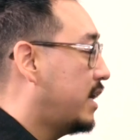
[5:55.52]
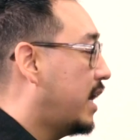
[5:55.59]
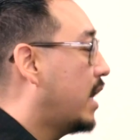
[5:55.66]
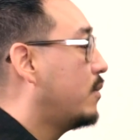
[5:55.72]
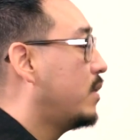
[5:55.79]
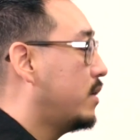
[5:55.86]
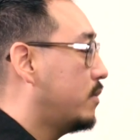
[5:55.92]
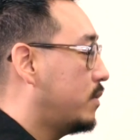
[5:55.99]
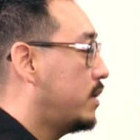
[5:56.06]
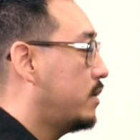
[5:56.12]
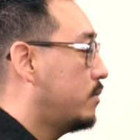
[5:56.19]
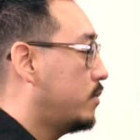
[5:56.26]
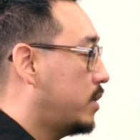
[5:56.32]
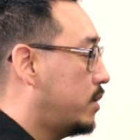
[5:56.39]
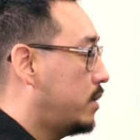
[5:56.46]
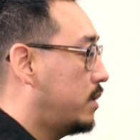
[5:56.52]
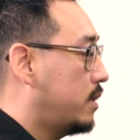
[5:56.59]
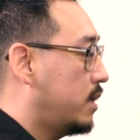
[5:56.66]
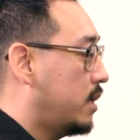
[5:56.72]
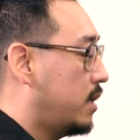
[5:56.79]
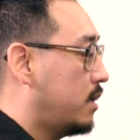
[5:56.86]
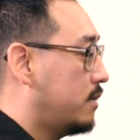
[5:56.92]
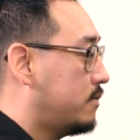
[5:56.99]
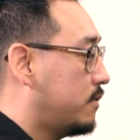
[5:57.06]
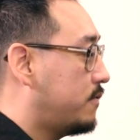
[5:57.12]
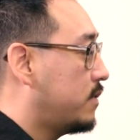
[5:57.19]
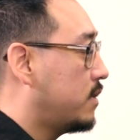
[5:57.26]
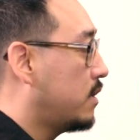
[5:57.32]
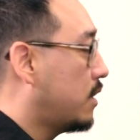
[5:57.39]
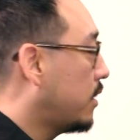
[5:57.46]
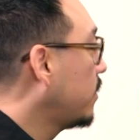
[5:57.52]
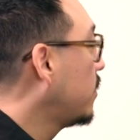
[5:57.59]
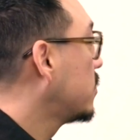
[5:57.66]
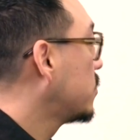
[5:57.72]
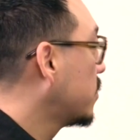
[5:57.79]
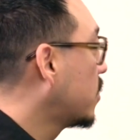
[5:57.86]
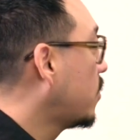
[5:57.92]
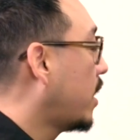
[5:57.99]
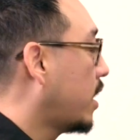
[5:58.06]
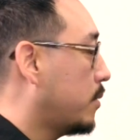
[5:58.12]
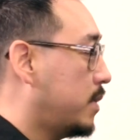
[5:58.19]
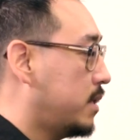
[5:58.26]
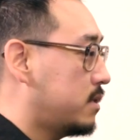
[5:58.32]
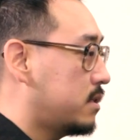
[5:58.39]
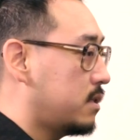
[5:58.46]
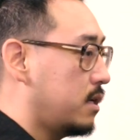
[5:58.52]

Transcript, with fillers: Yeah, we, well? we, we uh, fulfill all those requirements.